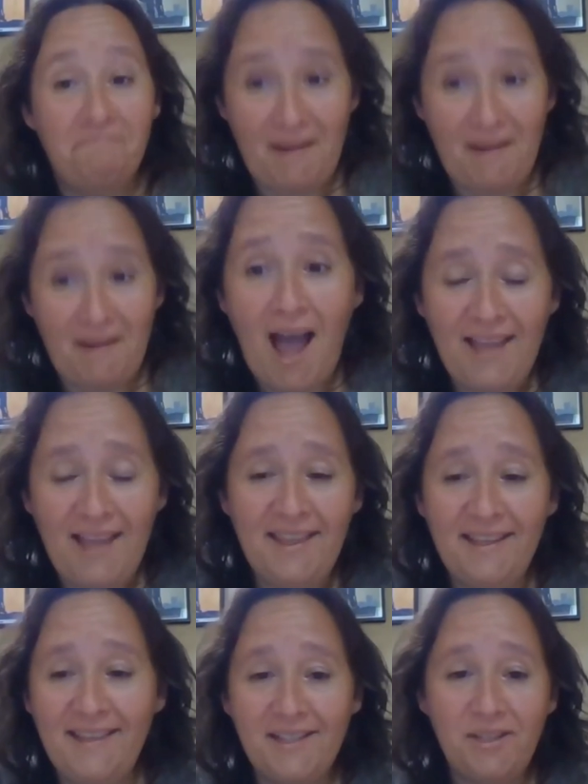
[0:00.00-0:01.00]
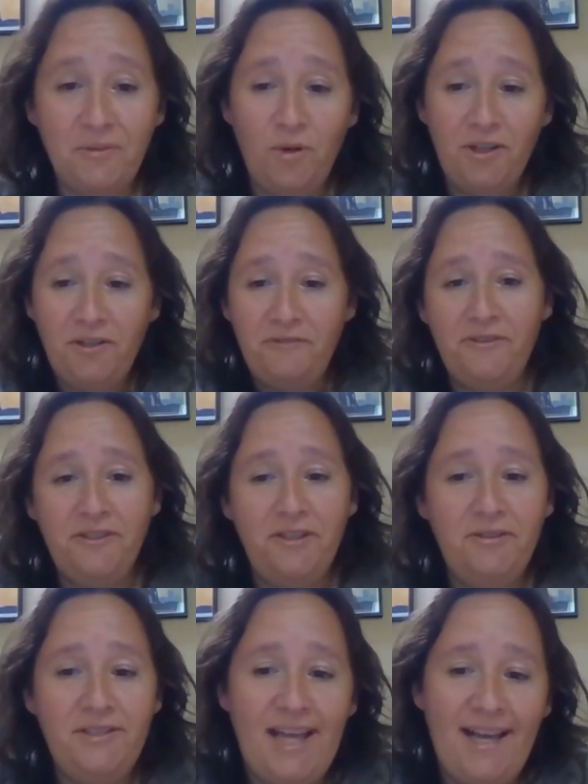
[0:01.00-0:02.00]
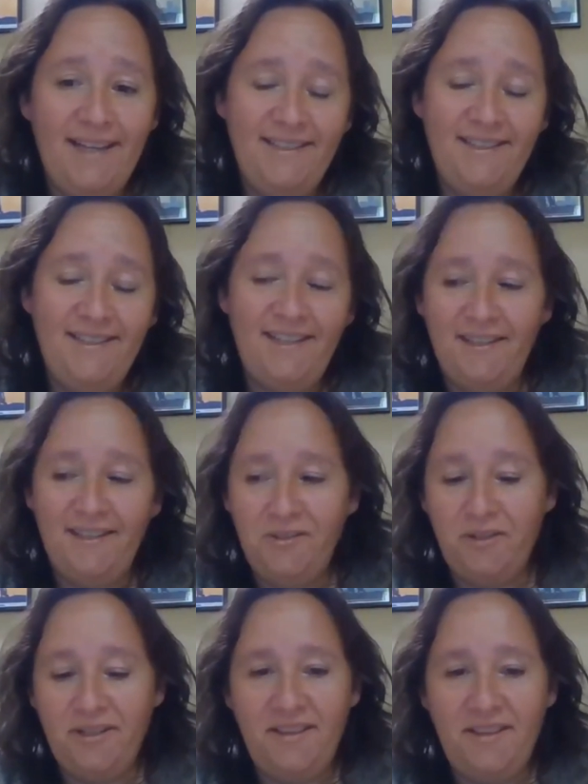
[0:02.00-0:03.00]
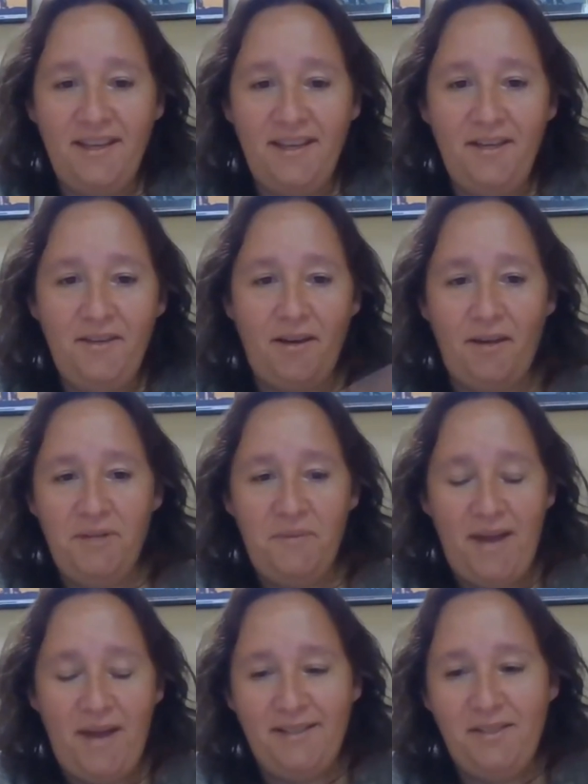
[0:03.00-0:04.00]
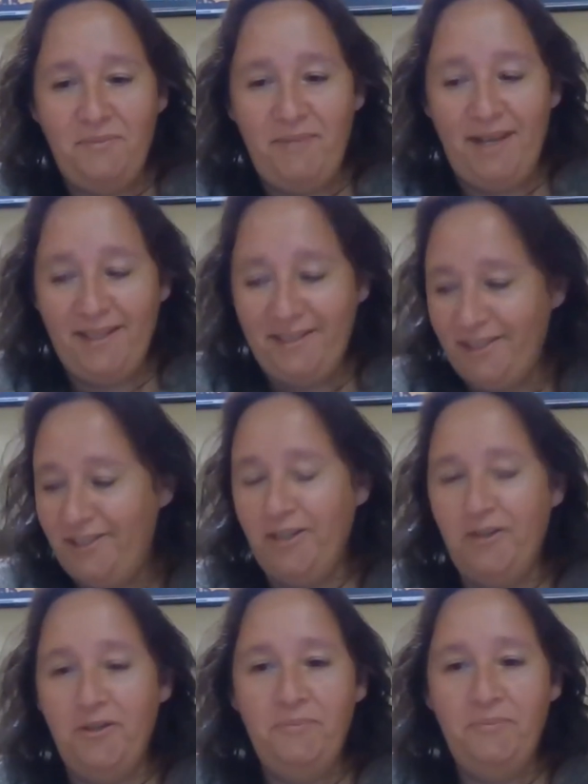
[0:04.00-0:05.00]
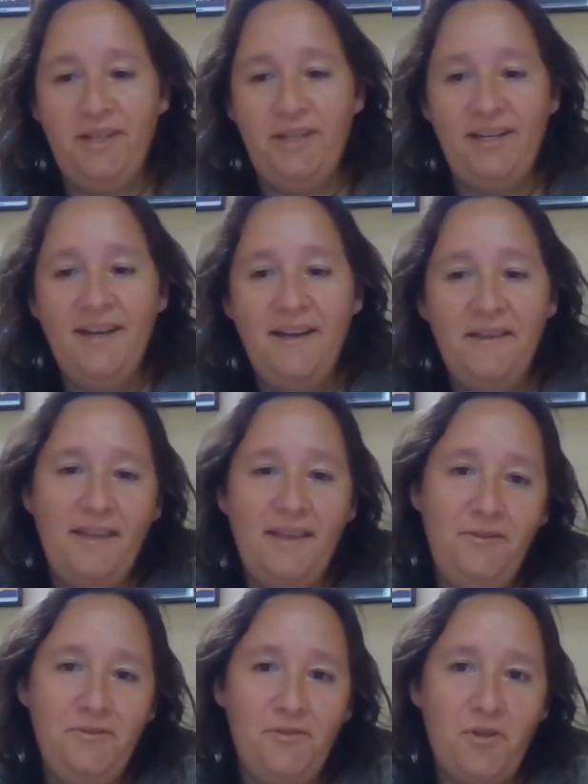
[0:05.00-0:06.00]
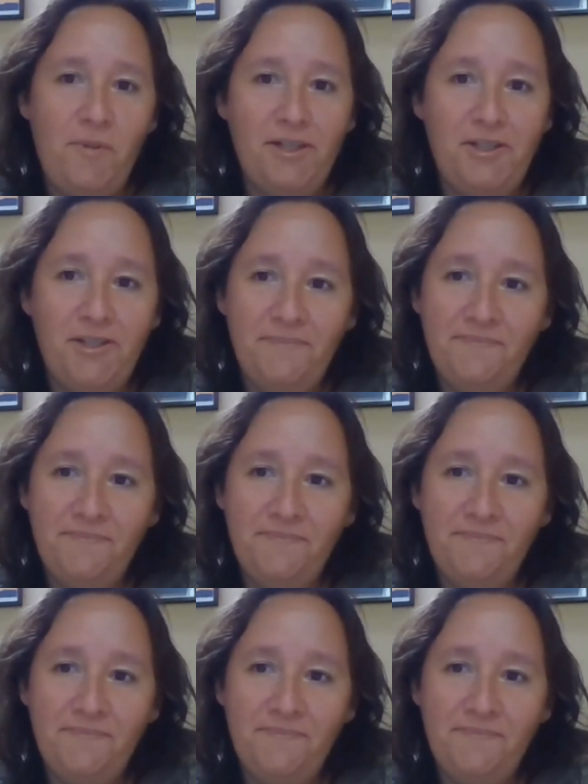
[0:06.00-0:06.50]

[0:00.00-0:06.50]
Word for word: I think that's a wonderful note to end on, Nora. Thank you. I'm going to pass it back to Joan, but thank you so much.